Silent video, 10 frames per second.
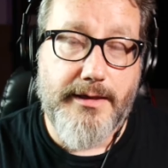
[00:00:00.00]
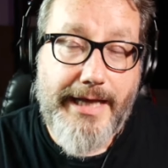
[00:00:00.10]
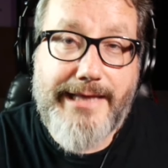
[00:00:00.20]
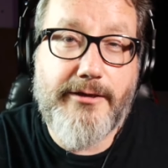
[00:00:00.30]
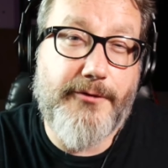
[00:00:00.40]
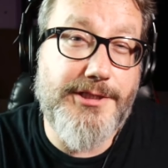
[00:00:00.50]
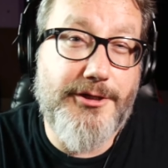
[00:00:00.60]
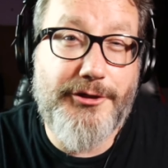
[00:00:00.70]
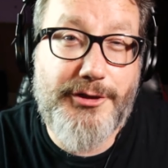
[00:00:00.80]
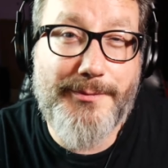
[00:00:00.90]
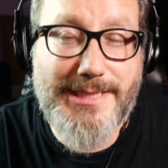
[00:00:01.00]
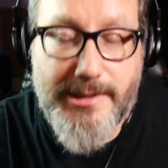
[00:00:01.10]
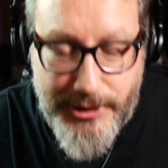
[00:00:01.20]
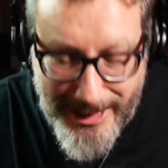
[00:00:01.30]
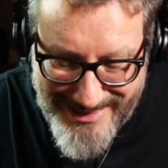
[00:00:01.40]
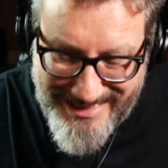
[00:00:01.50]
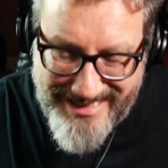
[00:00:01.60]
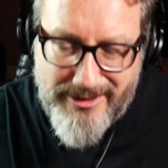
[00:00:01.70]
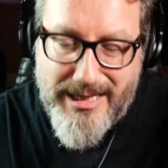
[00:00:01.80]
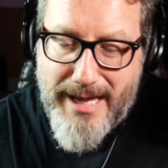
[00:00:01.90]
Hey there friends on YouTube, it's the
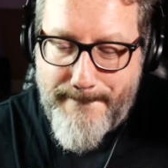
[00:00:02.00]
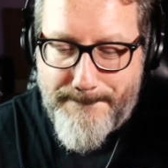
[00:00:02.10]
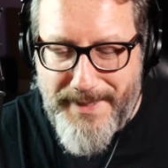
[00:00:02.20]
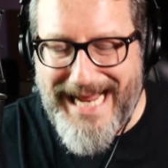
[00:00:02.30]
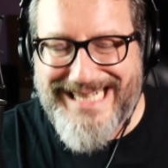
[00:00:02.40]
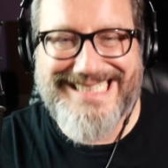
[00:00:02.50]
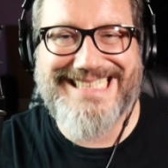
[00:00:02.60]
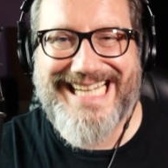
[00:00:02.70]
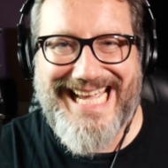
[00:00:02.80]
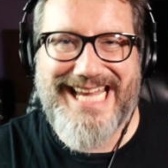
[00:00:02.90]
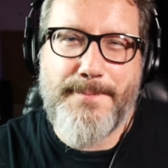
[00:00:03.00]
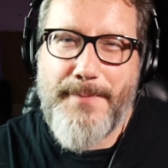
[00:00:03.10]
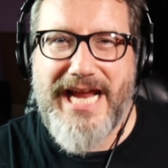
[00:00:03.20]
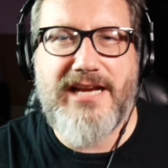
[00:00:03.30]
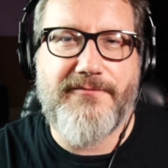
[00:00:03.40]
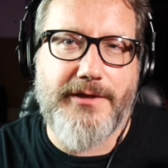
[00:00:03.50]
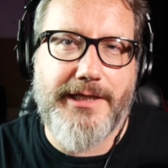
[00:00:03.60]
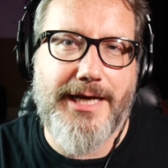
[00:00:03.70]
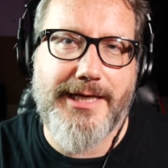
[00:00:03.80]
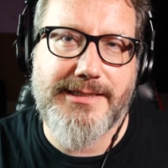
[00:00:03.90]
JTL back again,
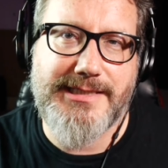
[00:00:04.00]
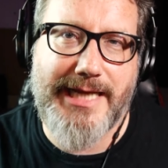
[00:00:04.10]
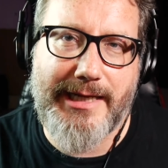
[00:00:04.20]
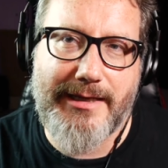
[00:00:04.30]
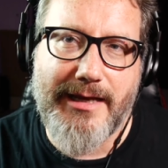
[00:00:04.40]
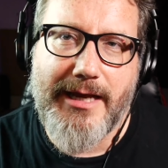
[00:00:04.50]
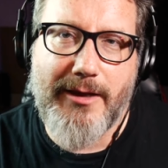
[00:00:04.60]
painfully honest tech,